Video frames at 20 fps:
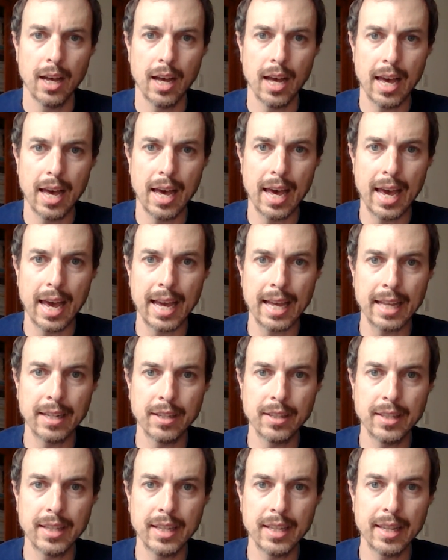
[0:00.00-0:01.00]
Uh,
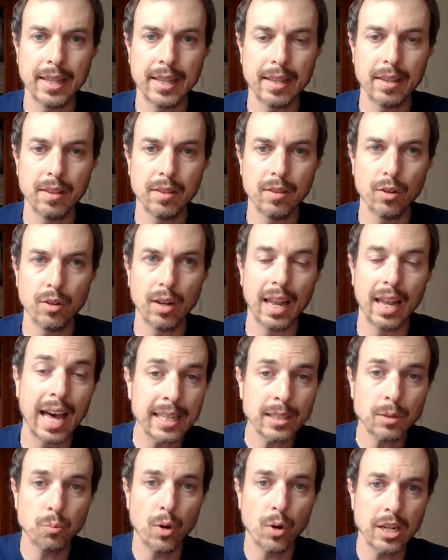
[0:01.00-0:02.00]
and then the
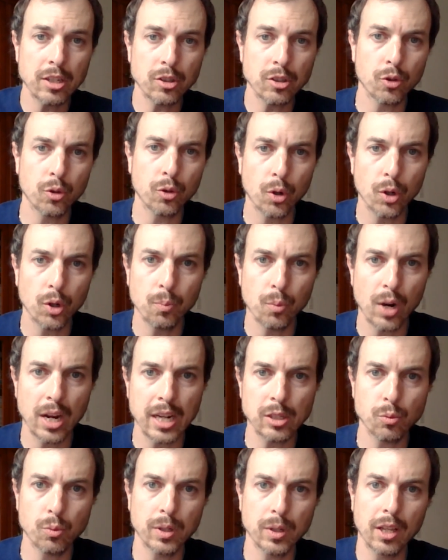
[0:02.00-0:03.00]
last branch, the third
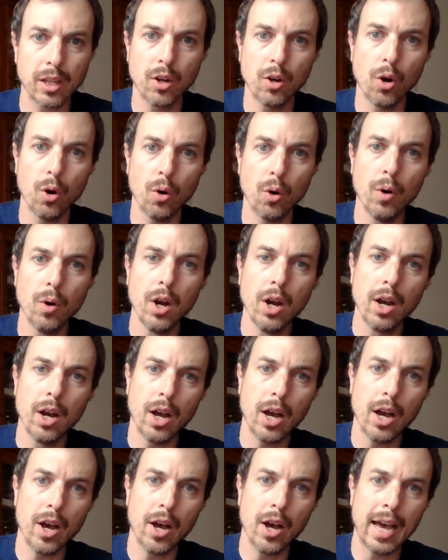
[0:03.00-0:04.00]
branch, will go
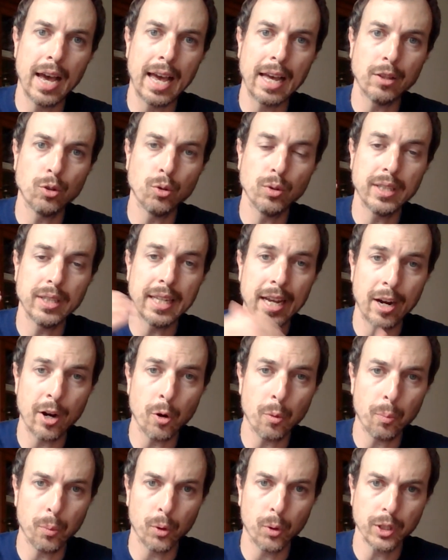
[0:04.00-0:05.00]
uh, to the
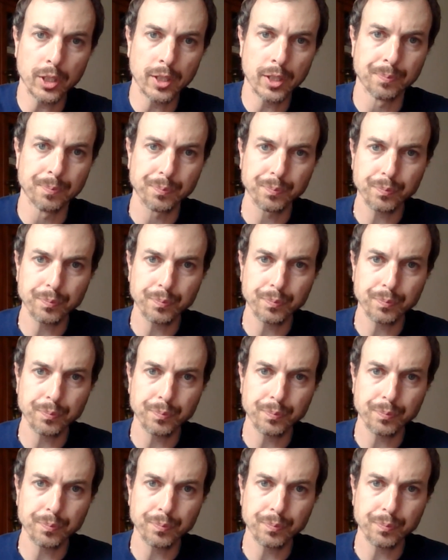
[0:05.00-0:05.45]
airport.